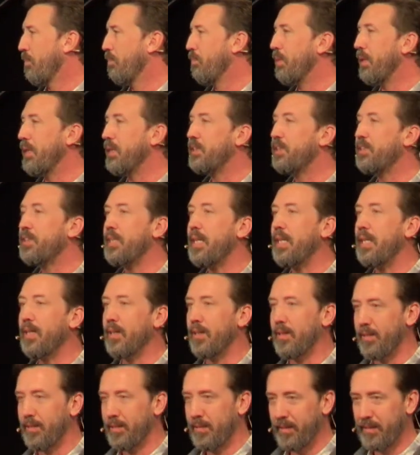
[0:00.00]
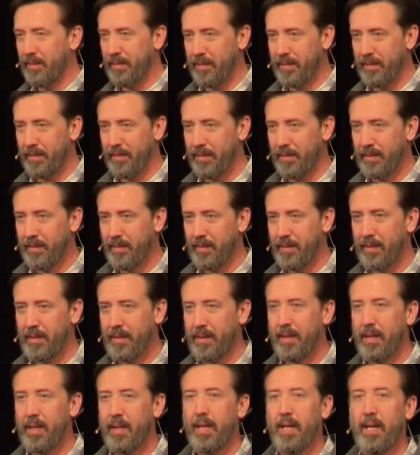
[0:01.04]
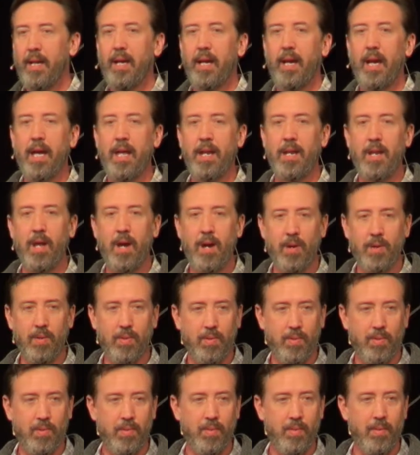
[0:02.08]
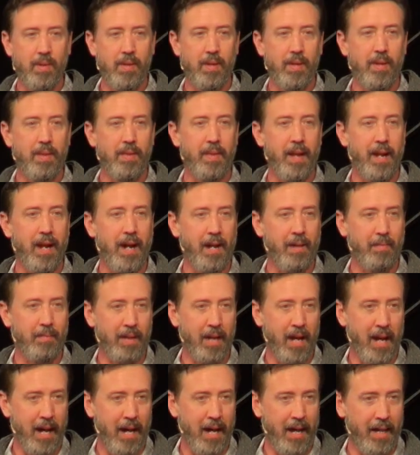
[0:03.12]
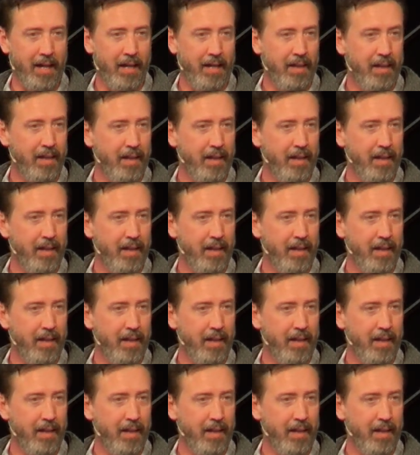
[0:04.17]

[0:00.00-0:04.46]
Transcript: Be still and know that I am God.